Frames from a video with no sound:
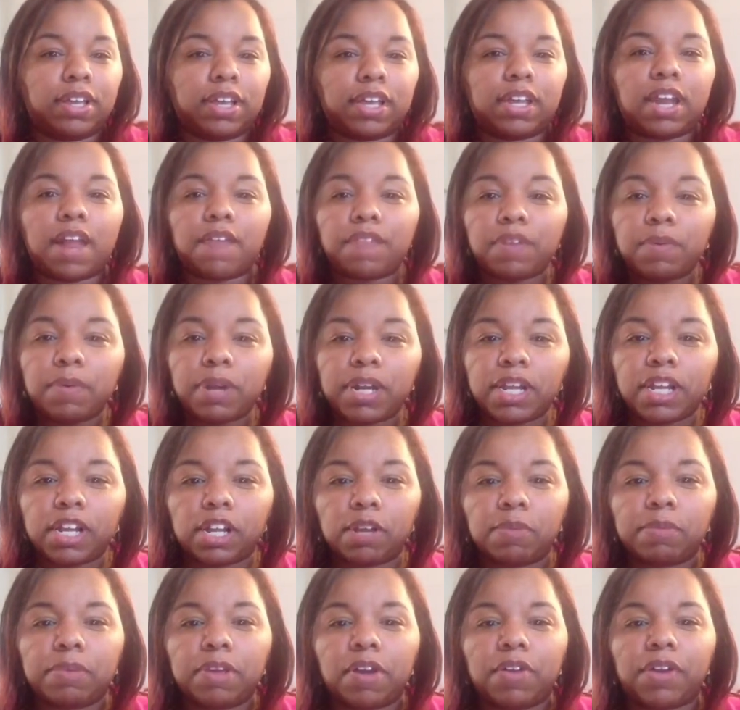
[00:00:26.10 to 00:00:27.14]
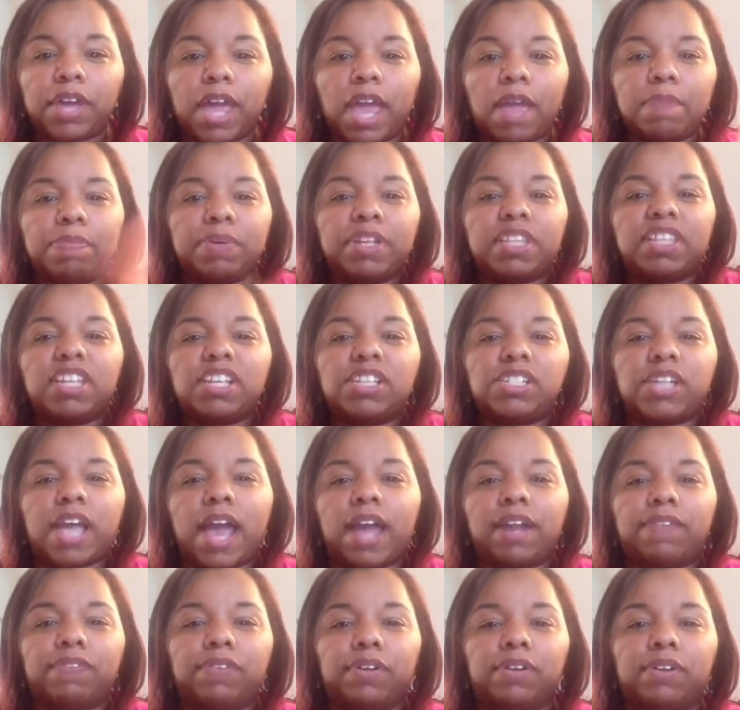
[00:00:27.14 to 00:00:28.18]
Can everyone hear me okay? Put in the
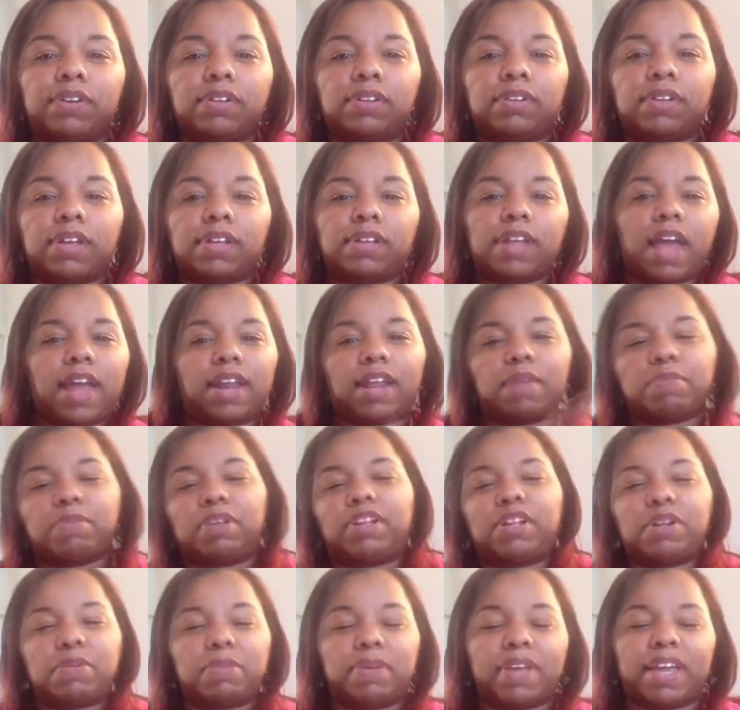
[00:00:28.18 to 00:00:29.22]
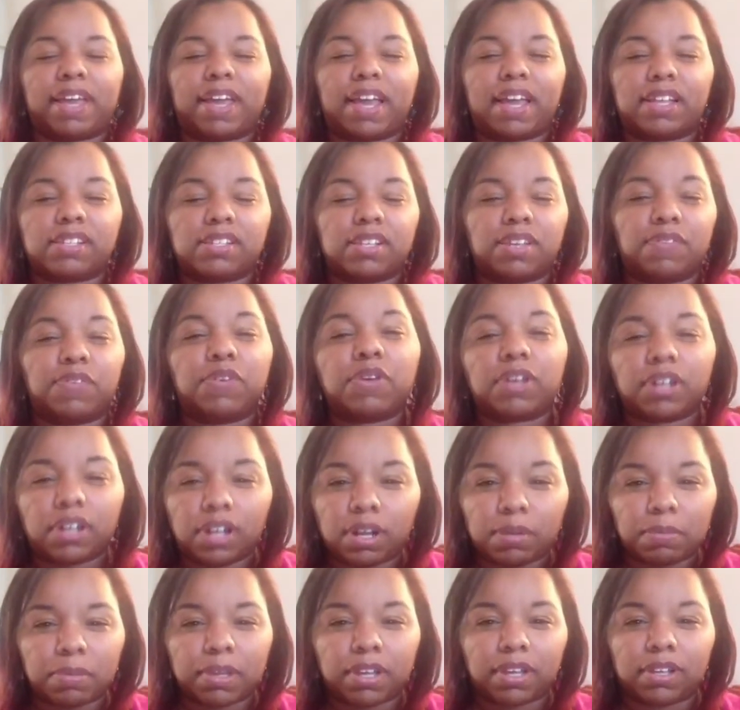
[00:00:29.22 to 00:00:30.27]
chat if you're not able to hear me, I guess. If you can
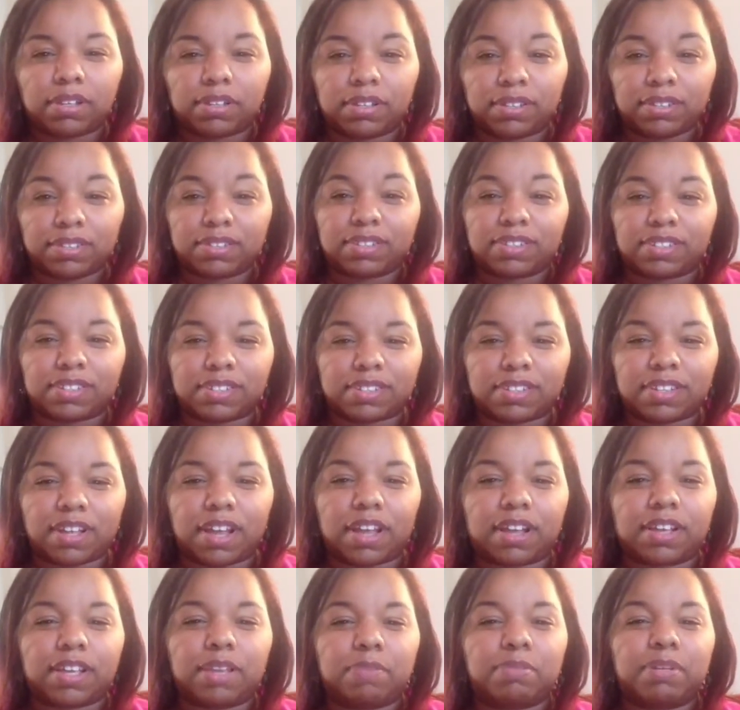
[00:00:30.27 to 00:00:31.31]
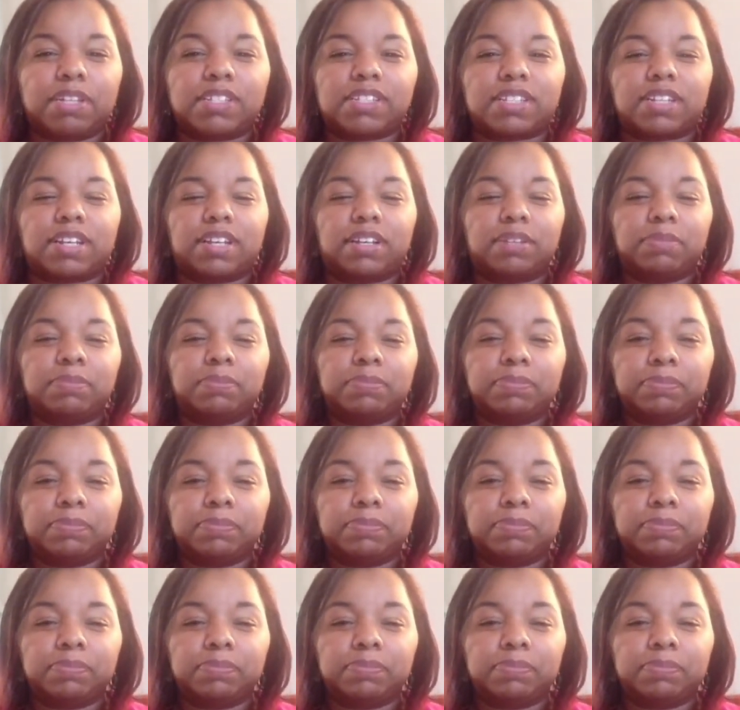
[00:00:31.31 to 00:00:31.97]
hear me, just keep listening.